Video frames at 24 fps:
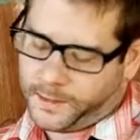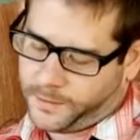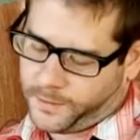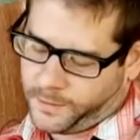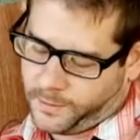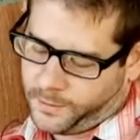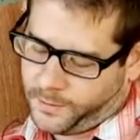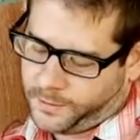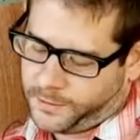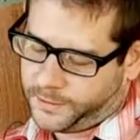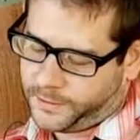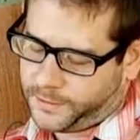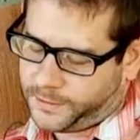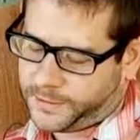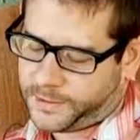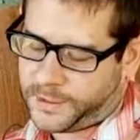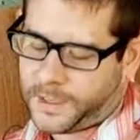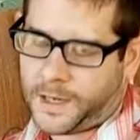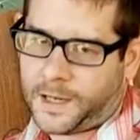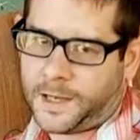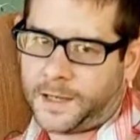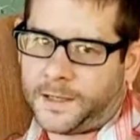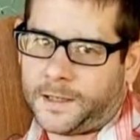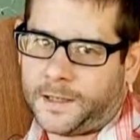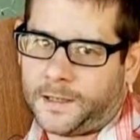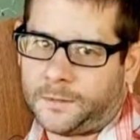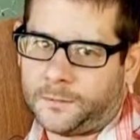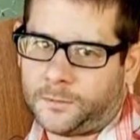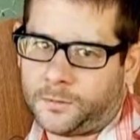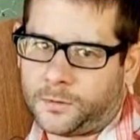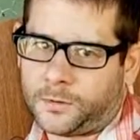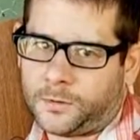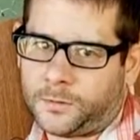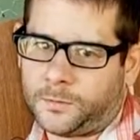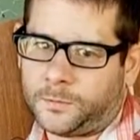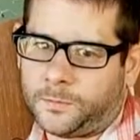go into the side and
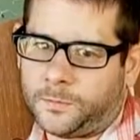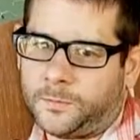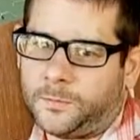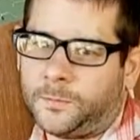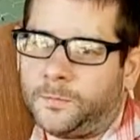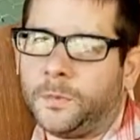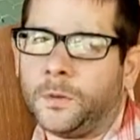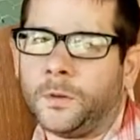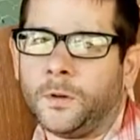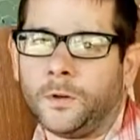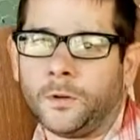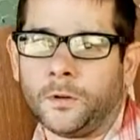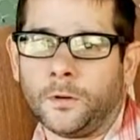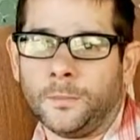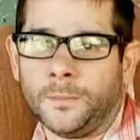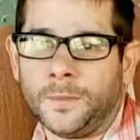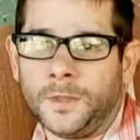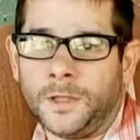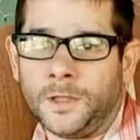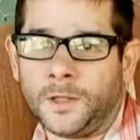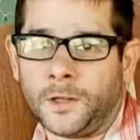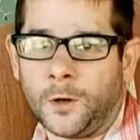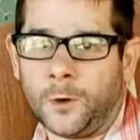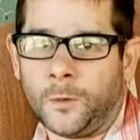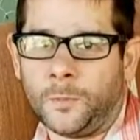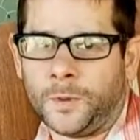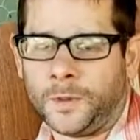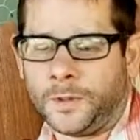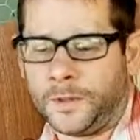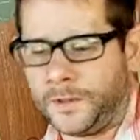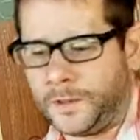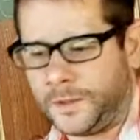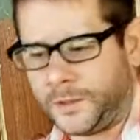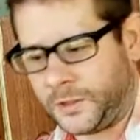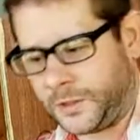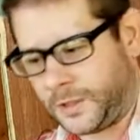pull her beak open,
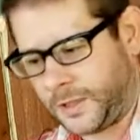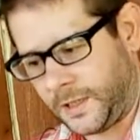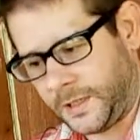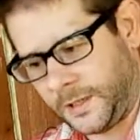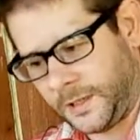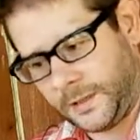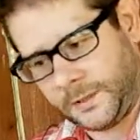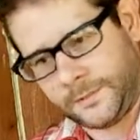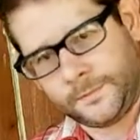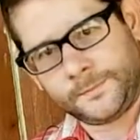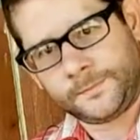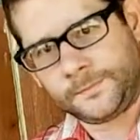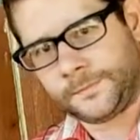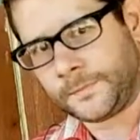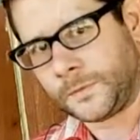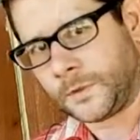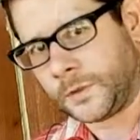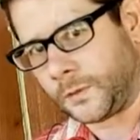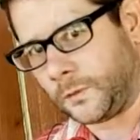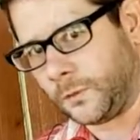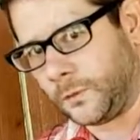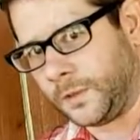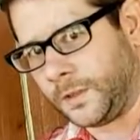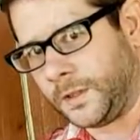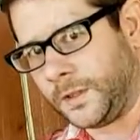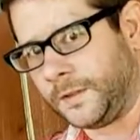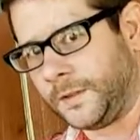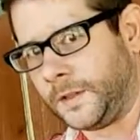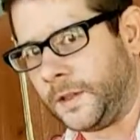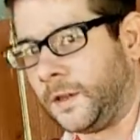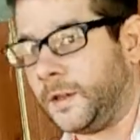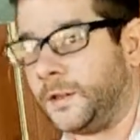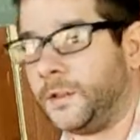and then just kind of squirt it in there.